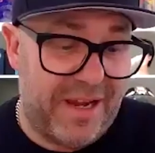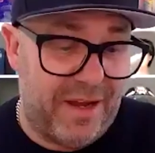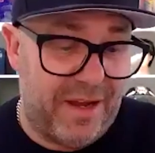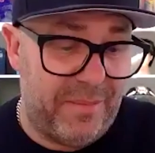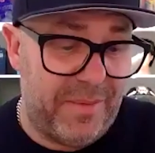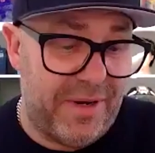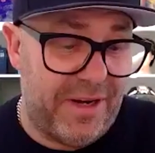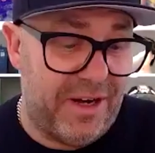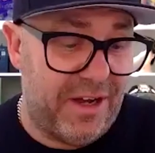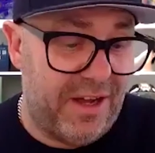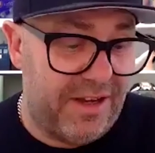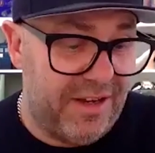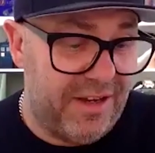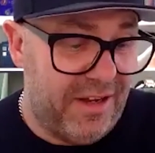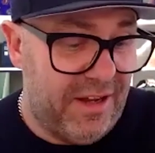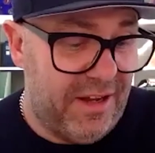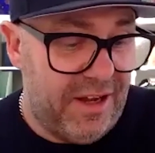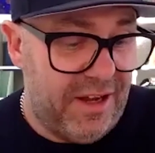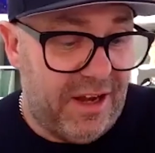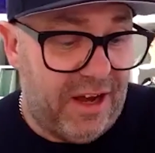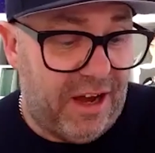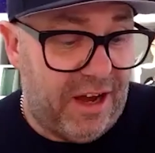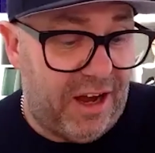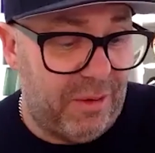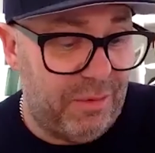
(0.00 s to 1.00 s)
I mean,
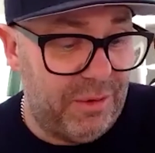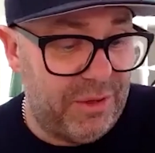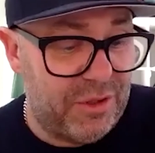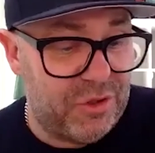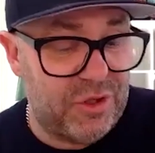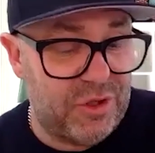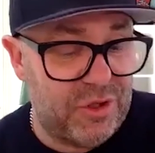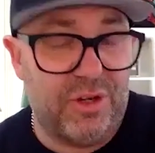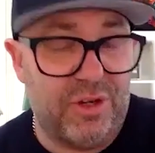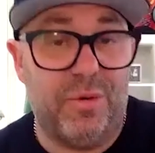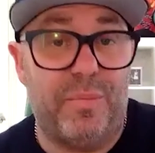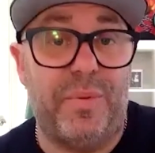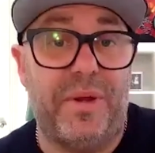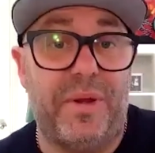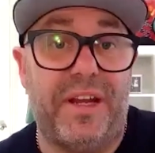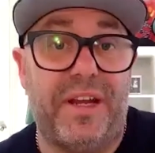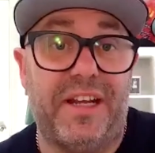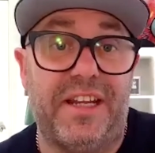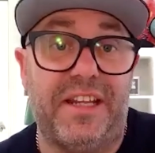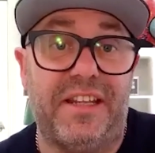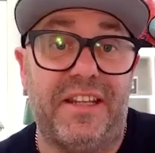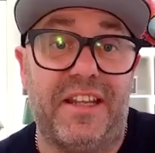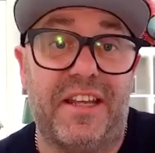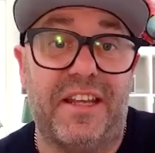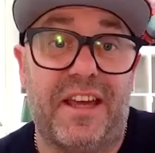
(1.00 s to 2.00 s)
I would struggle being
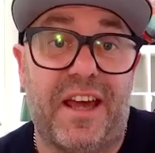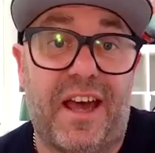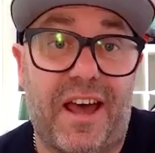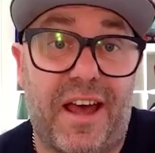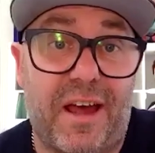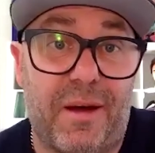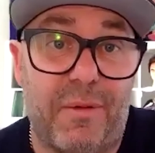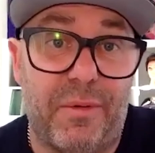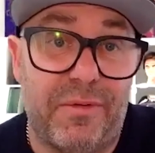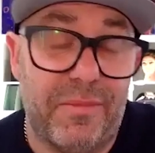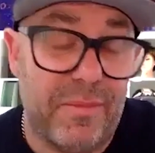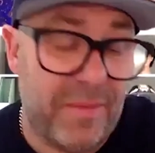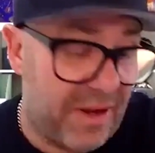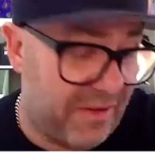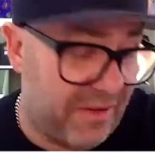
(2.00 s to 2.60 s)
in the car with my